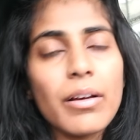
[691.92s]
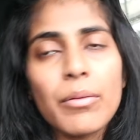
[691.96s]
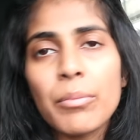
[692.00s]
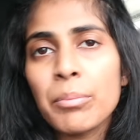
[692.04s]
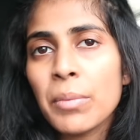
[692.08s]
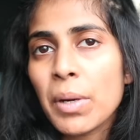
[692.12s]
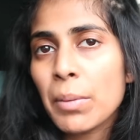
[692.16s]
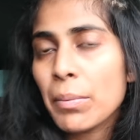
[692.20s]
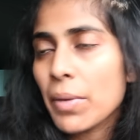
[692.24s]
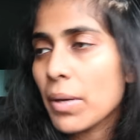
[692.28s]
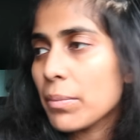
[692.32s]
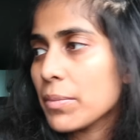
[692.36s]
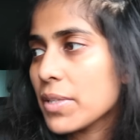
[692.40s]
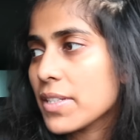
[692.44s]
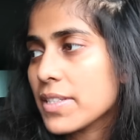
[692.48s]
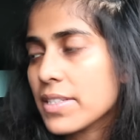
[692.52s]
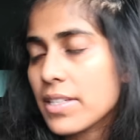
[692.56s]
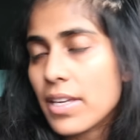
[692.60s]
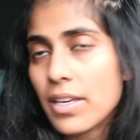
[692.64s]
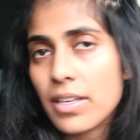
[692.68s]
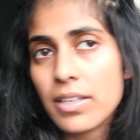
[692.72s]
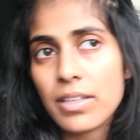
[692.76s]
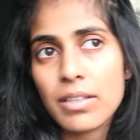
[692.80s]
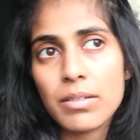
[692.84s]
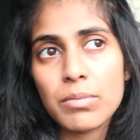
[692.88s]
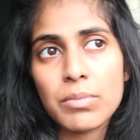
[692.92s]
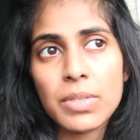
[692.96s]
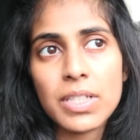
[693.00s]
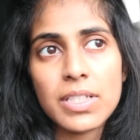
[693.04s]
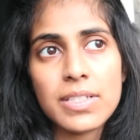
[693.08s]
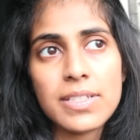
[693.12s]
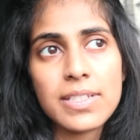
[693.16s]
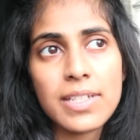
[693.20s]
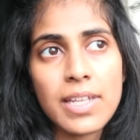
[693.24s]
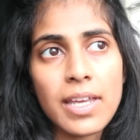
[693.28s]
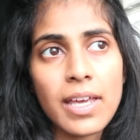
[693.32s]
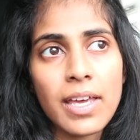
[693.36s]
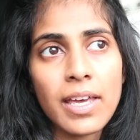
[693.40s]
My mama's taking me
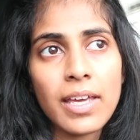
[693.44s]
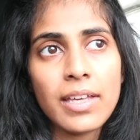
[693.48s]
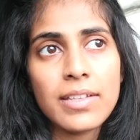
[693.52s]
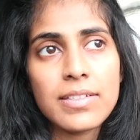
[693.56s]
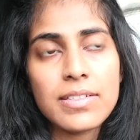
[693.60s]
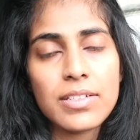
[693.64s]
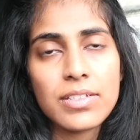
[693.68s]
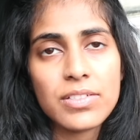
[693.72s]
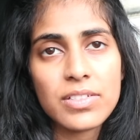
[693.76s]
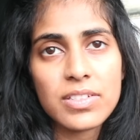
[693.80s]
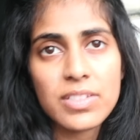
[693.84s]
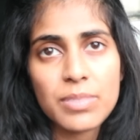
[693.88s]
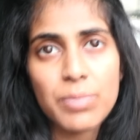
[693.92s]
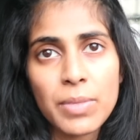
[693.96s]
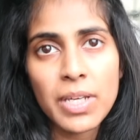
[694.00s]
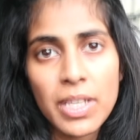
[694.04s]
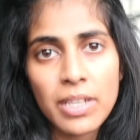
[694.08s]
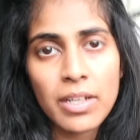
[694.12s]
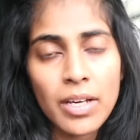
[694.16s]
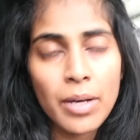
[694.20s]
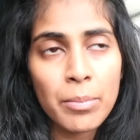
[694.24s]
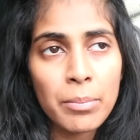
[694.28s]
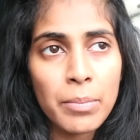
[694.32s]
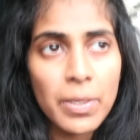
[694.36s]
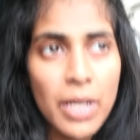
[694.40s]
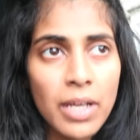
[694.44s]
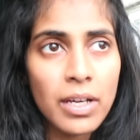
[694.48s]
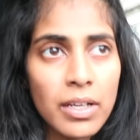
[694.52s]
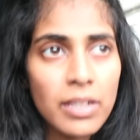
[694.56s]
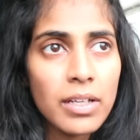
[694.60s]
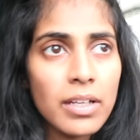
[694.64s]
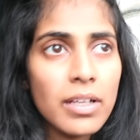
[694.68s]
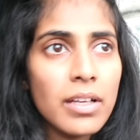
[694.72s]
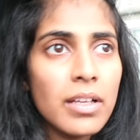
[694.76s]
today, so it's just me and Amma.